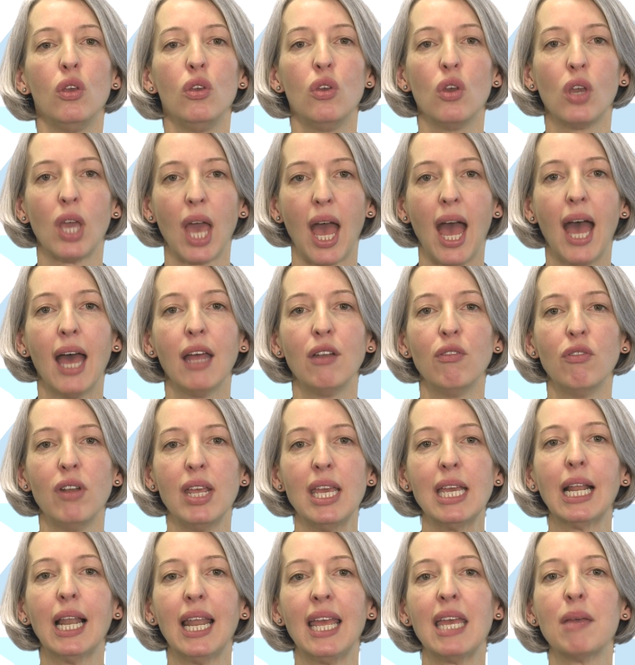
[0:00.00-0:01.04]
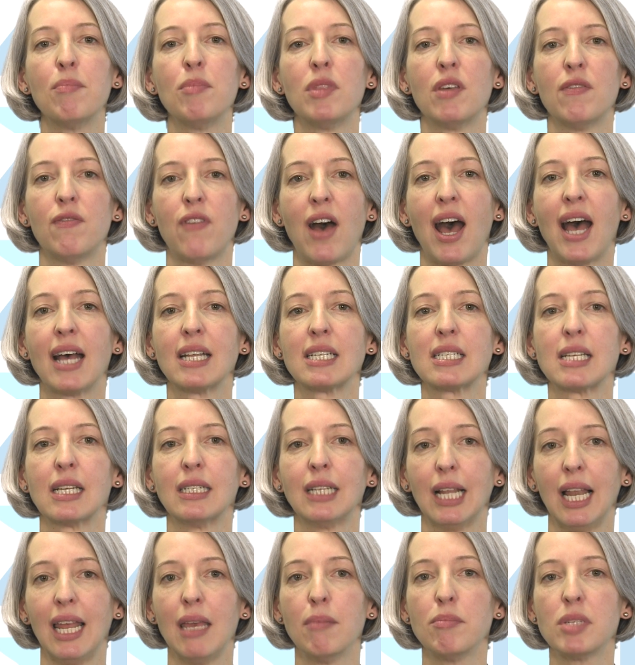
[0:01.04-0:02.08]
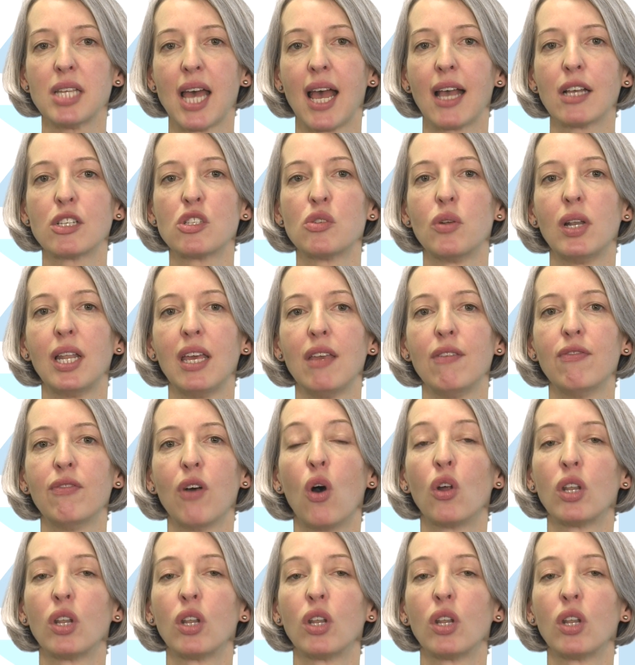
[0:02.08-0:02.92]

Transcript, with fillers: You can reclaim the V A T and claim tax relief